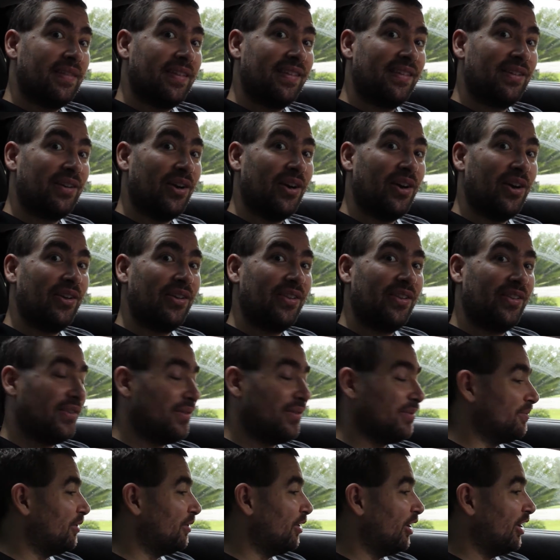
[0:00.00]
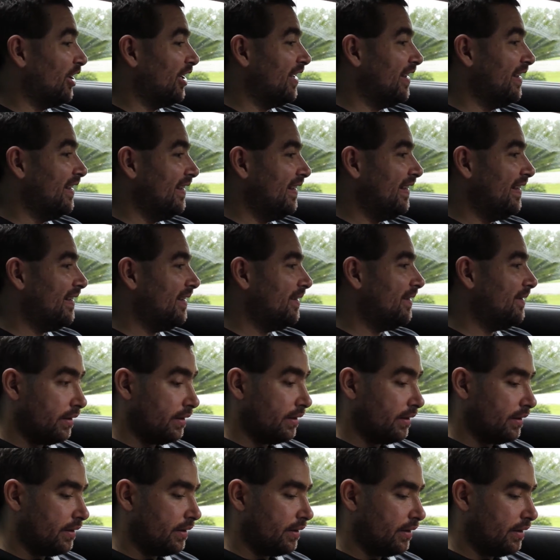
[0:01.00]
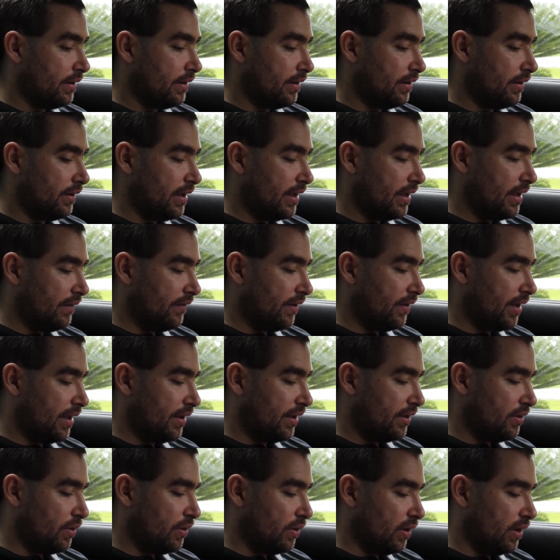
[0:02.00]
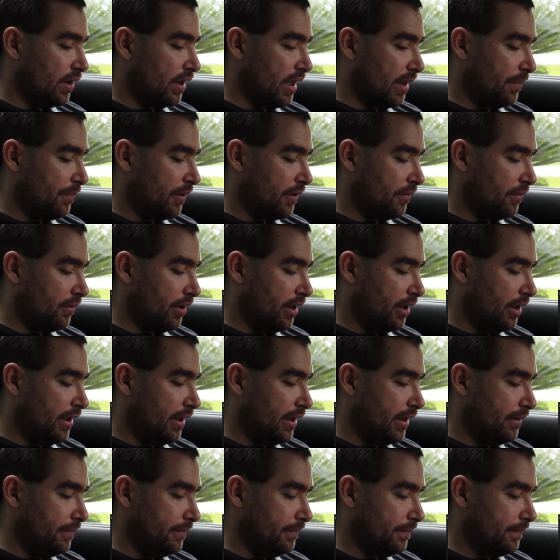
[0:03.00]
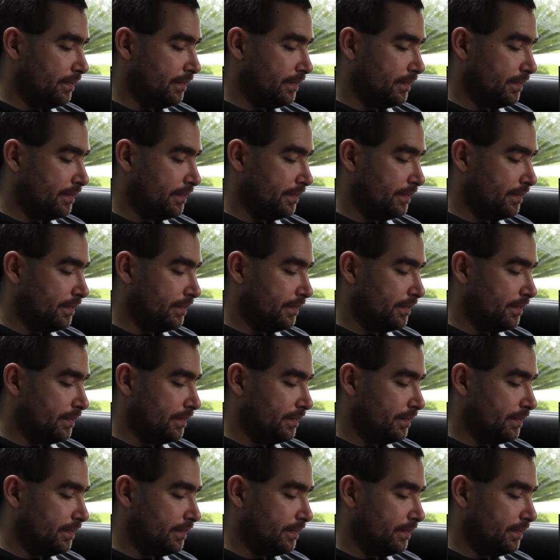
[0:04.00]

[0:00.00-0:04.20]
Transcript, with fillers: Starts, runs. All right, I've got torque up and running.